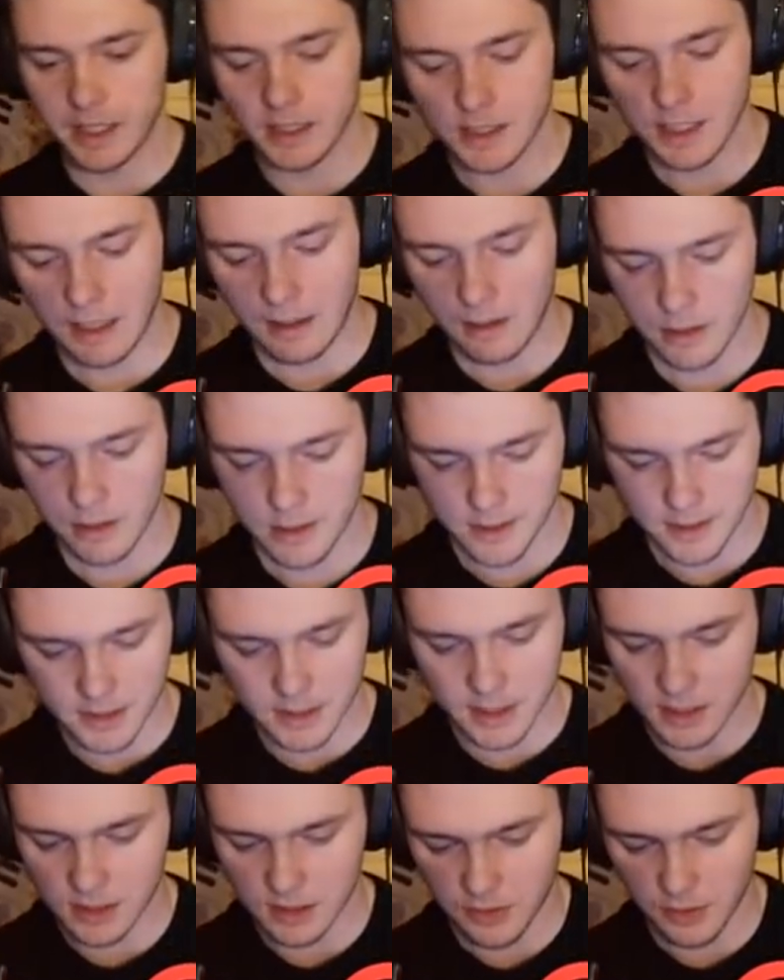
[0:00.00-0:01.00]
tower because
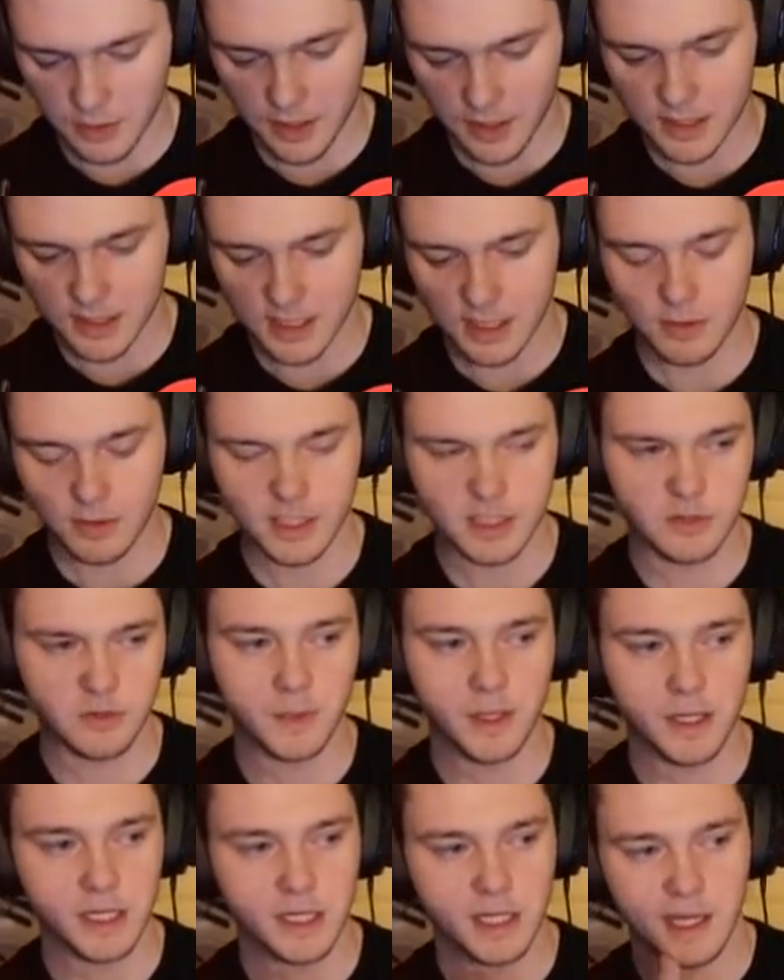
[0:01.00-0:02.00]
his
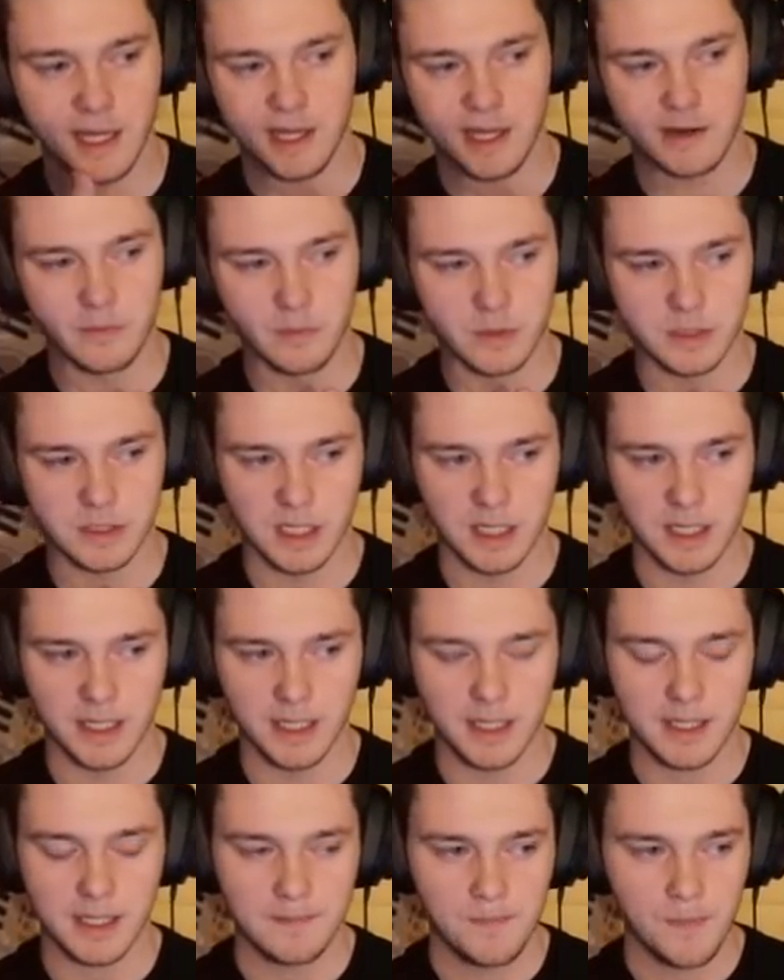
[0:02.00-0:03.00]
remaining hand was
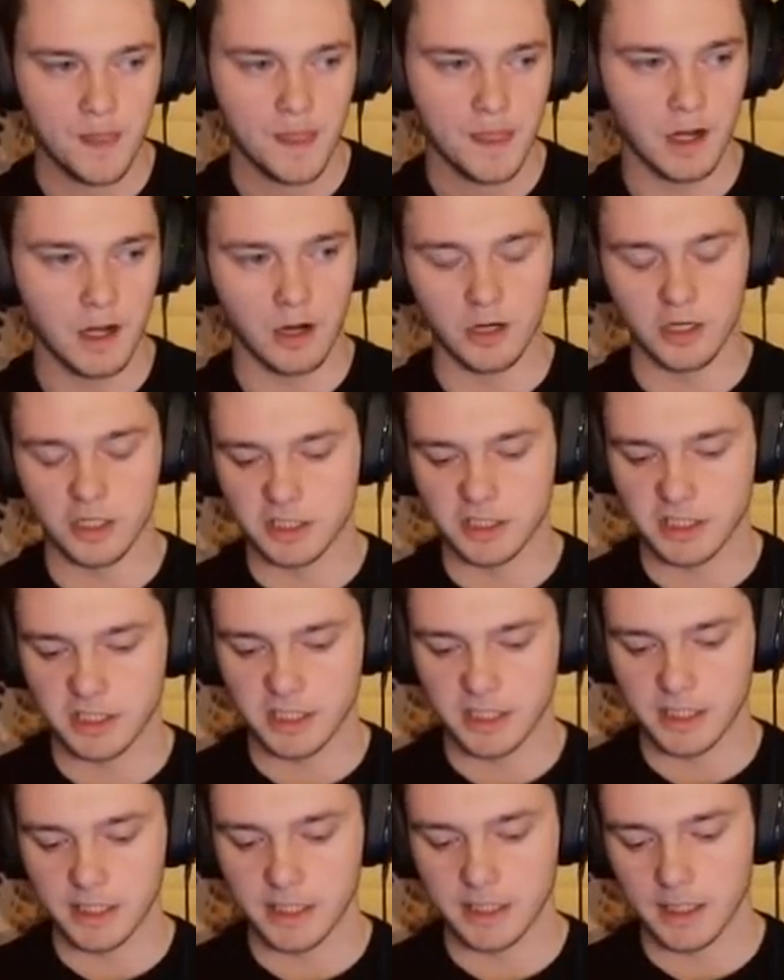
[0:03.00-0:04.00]
like
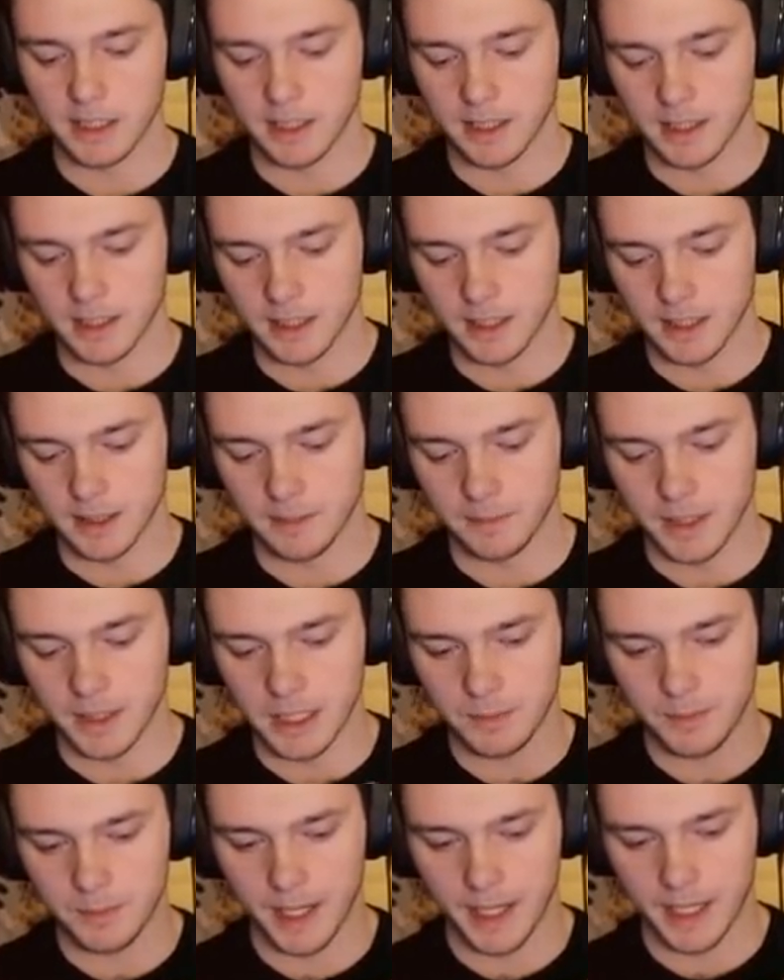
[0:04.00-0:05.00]
RG, Mini
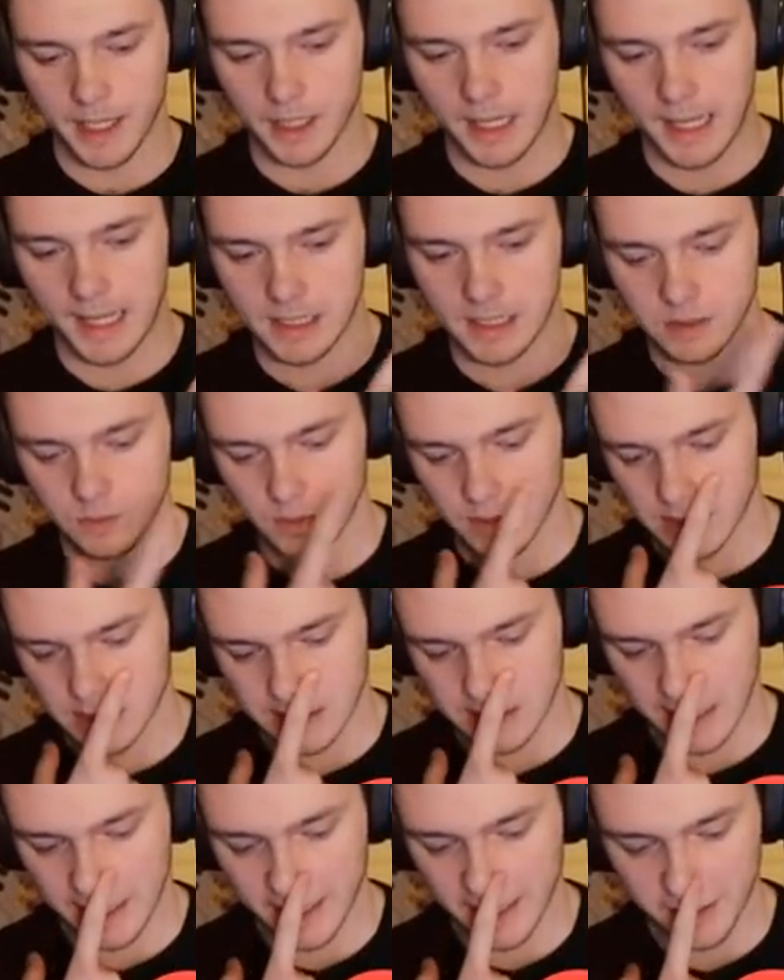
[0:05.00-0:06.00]
P.E.K.K.A, Ice Wiz,
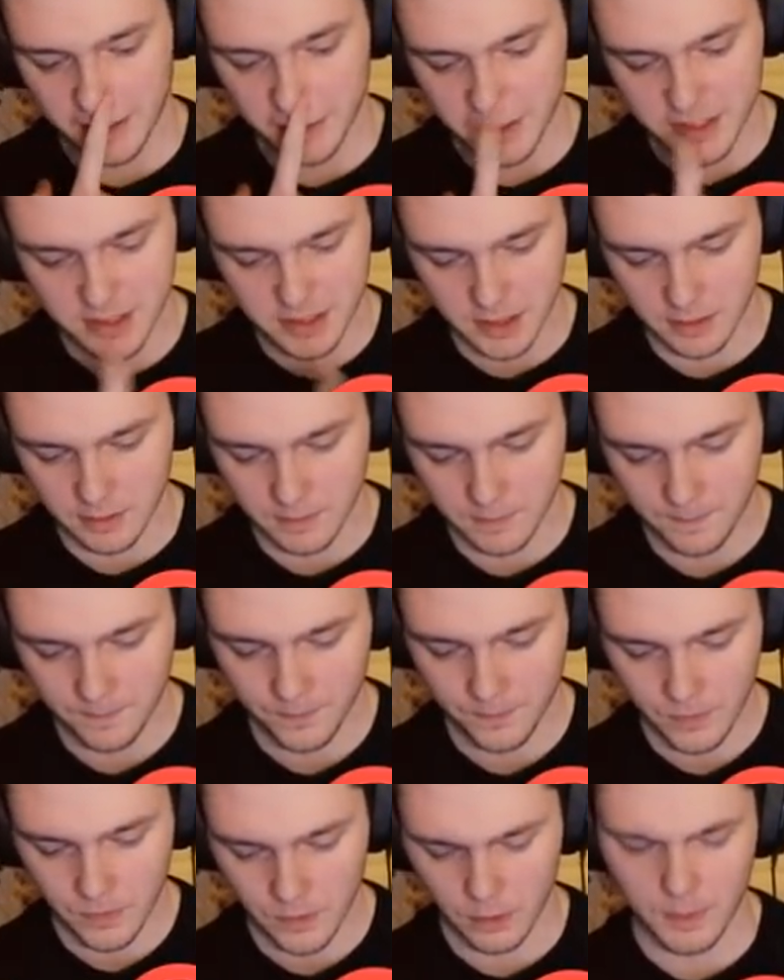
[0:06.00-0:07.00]
NATO, so,
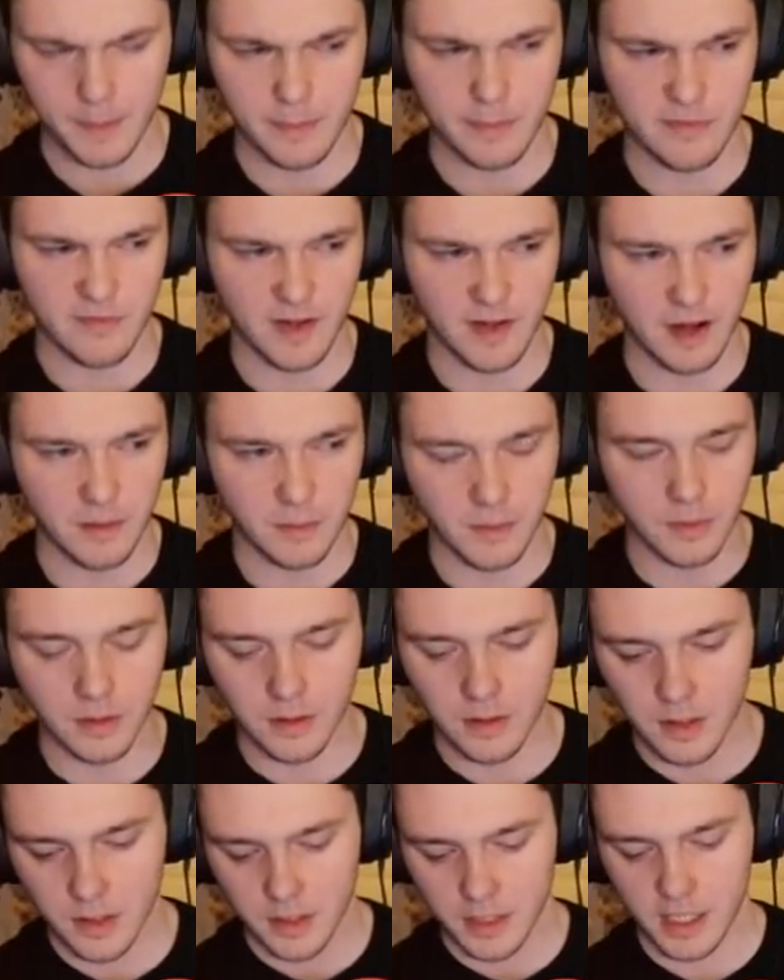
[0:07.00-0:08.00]
or maybe Fireball.
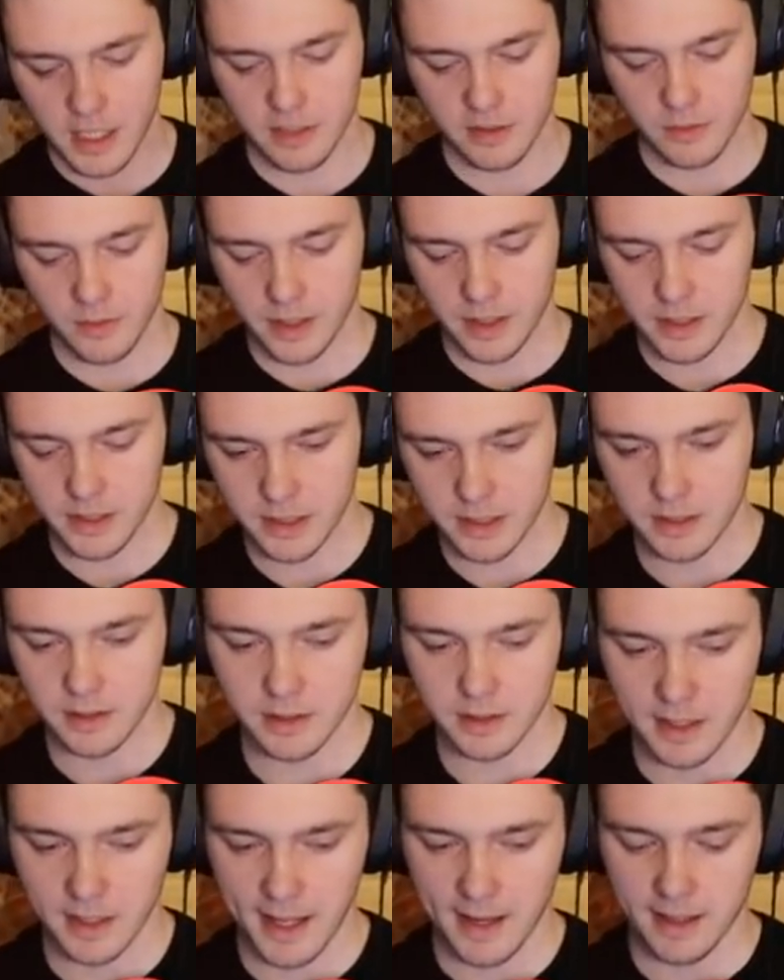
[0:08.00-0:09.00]
Either way, he
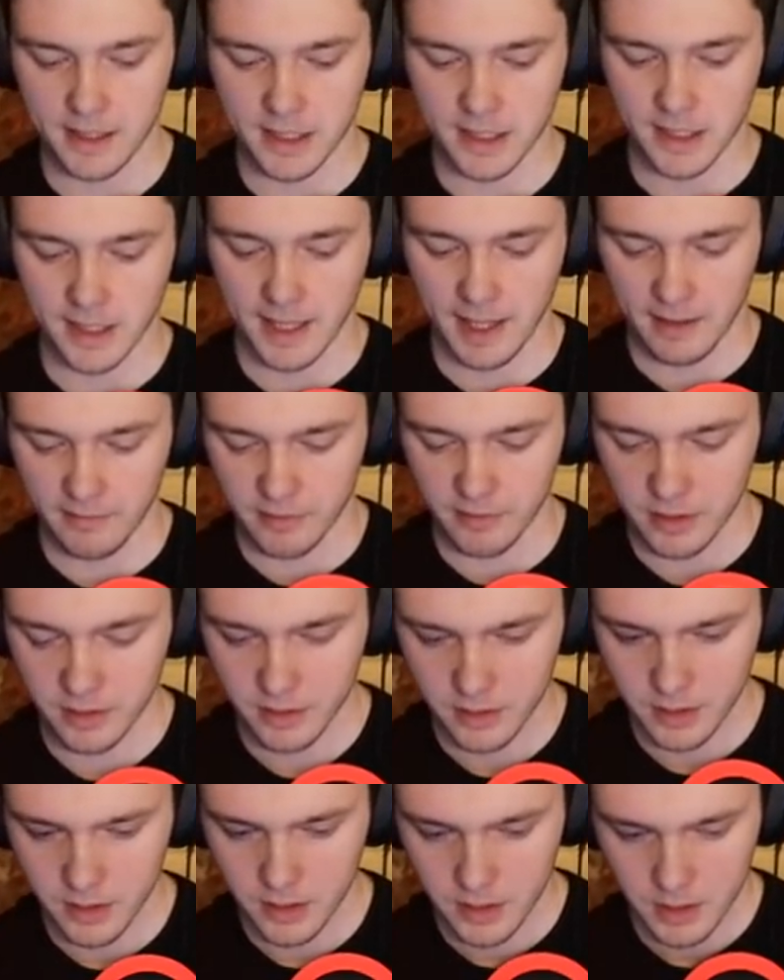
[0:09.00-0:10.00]
didn't have it.
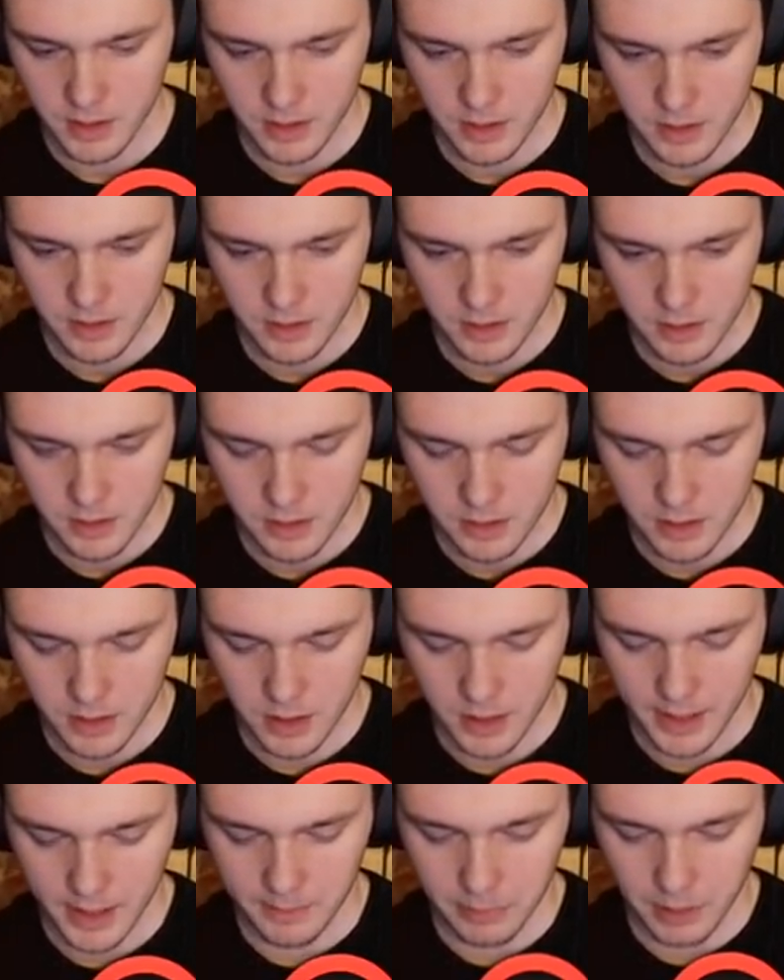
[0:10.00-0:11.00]

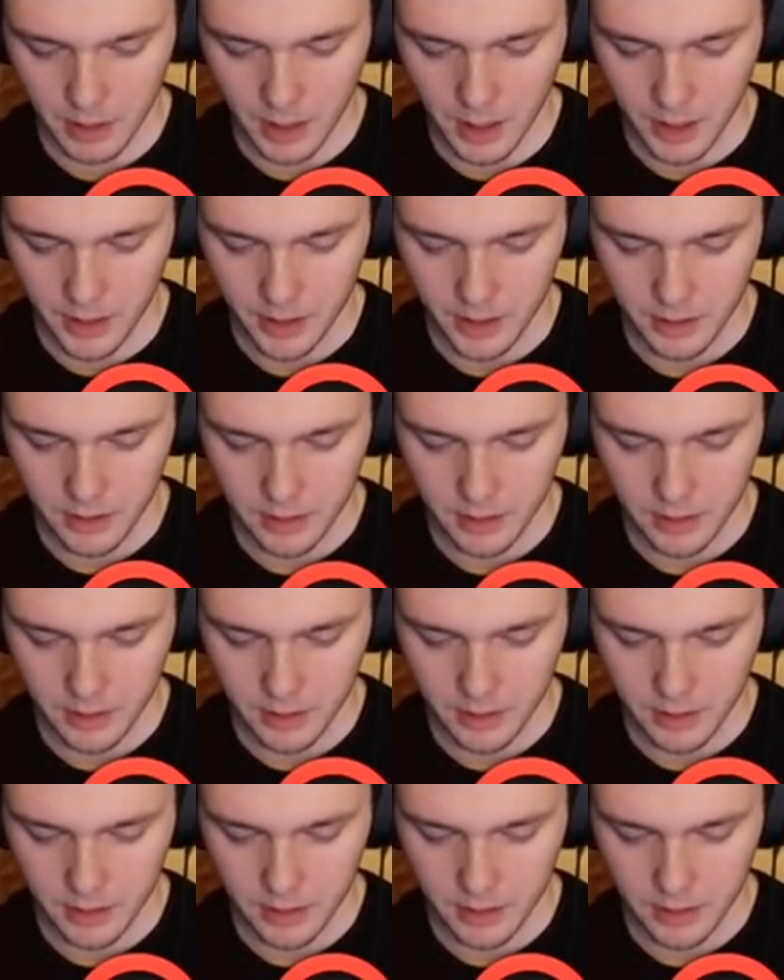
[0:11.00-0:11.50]
A block.